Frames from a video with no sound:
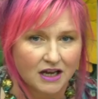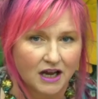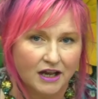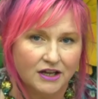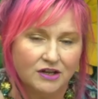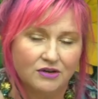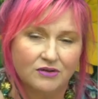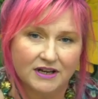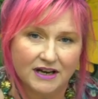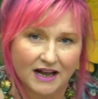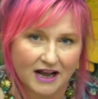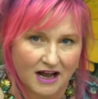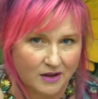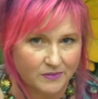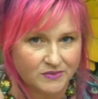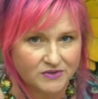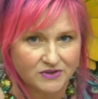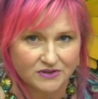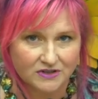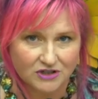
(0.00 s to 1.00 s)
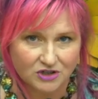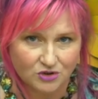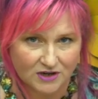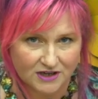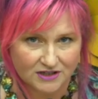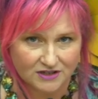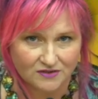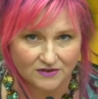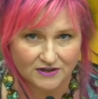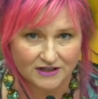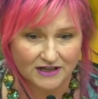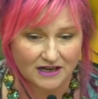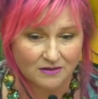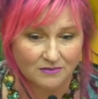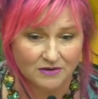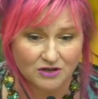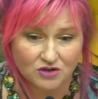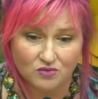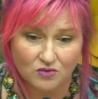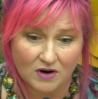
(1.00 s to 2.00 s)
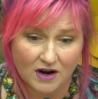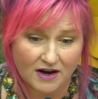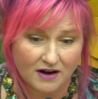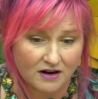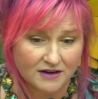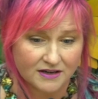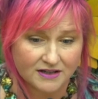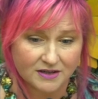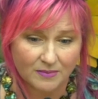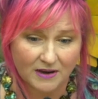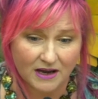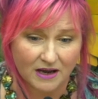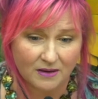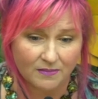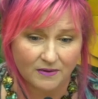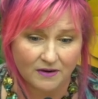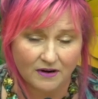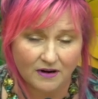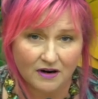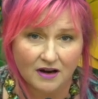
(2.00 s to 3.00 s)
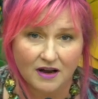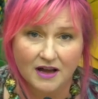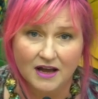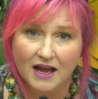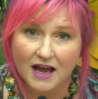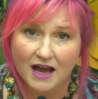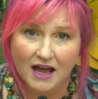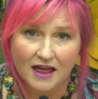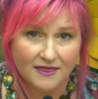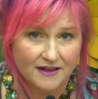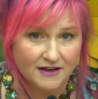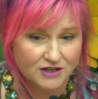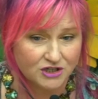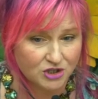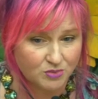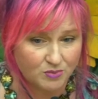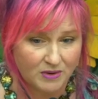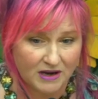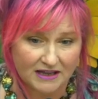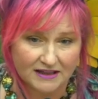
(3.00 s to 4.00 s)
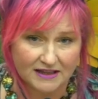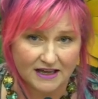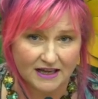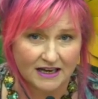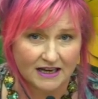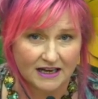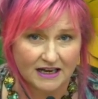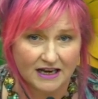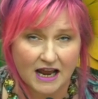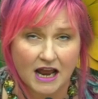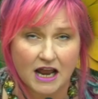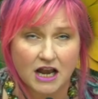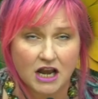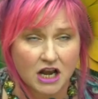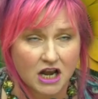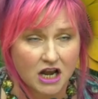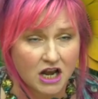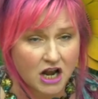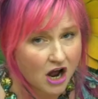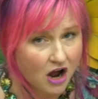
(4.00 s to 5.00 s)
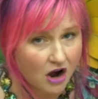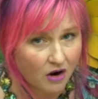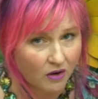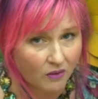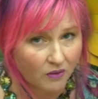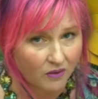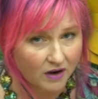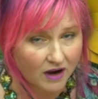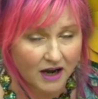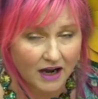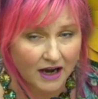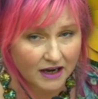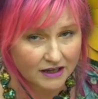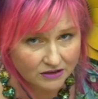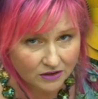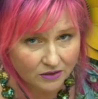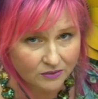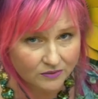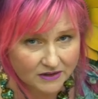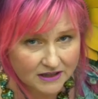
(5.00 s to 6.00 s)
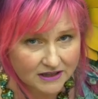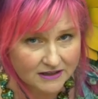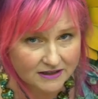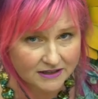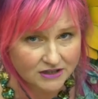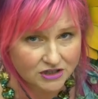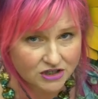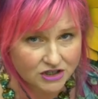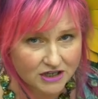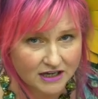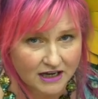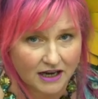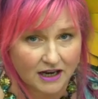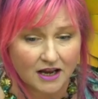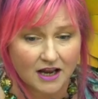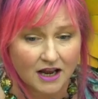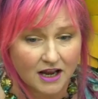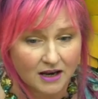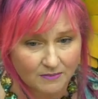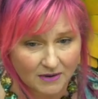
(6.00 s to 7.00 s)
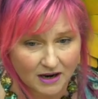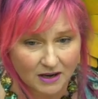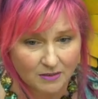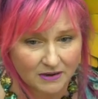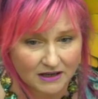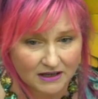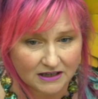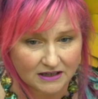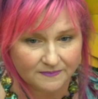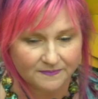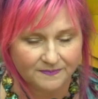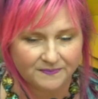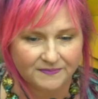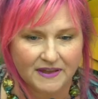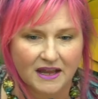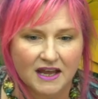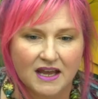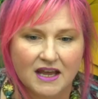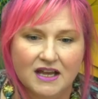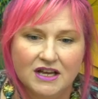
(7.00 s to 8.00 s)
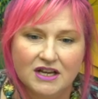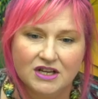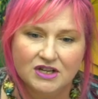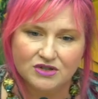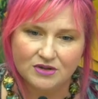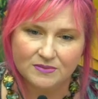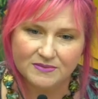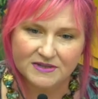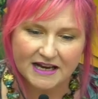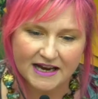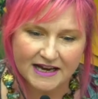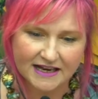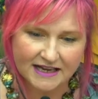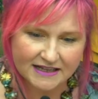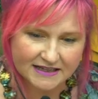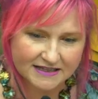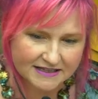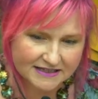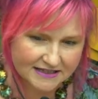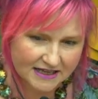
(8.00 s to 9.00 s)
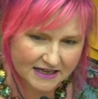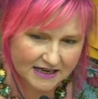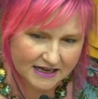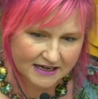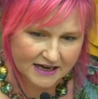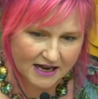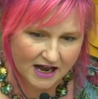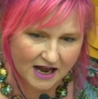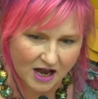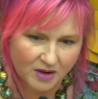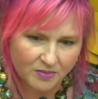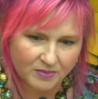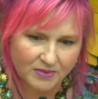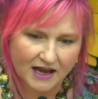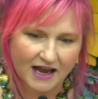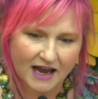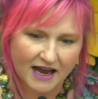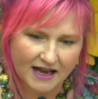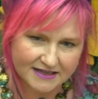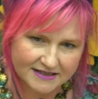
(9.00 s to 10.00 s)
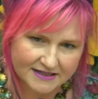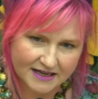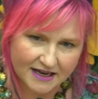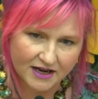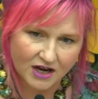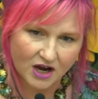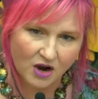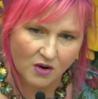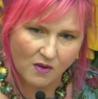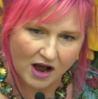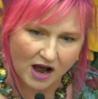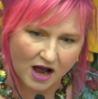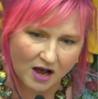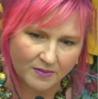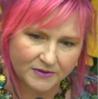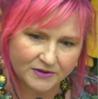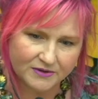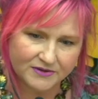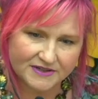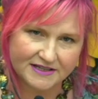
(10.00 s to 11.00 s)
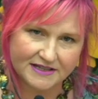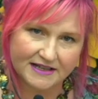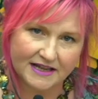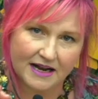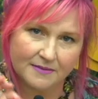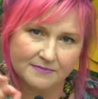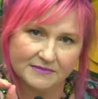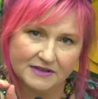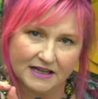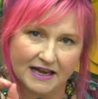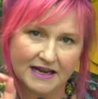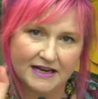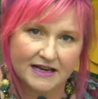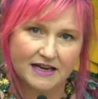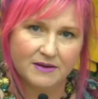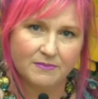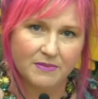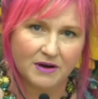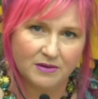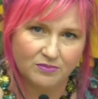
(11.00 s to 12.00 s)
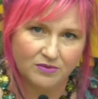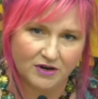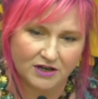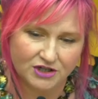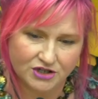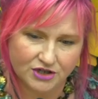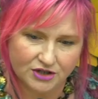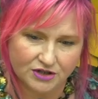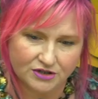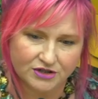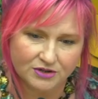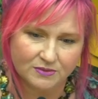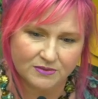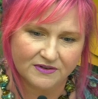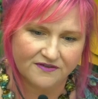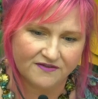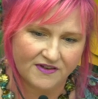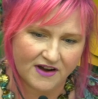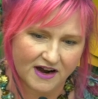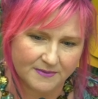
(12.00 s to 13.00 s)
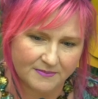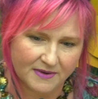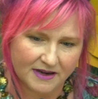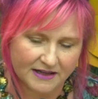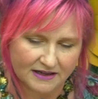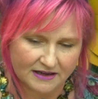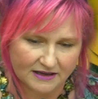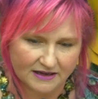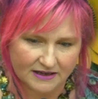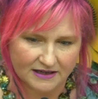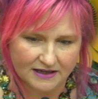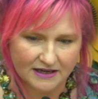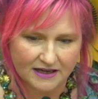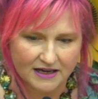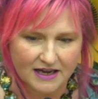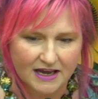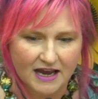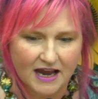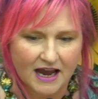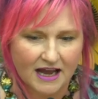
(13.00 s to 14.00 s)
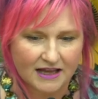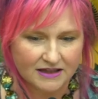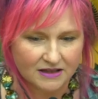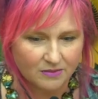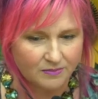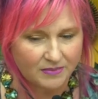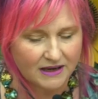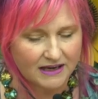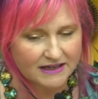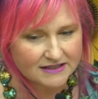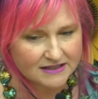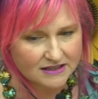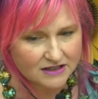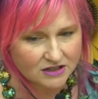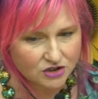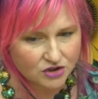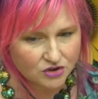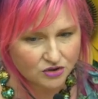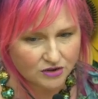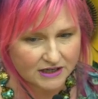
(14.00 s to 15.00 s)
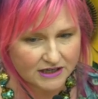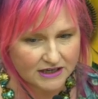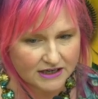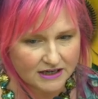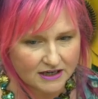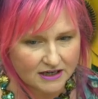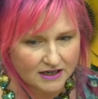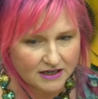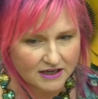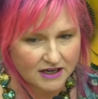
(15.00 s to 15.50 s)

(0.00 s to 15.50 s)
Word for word: and you can absolutely transfer the image right onto the paper and then just paint that in. And no, I don't think that's cheating, in my opinion. So I'm taking this line up. As I go up, you'll see that I'm lightening my pressure to refine my line. At the base of the tree,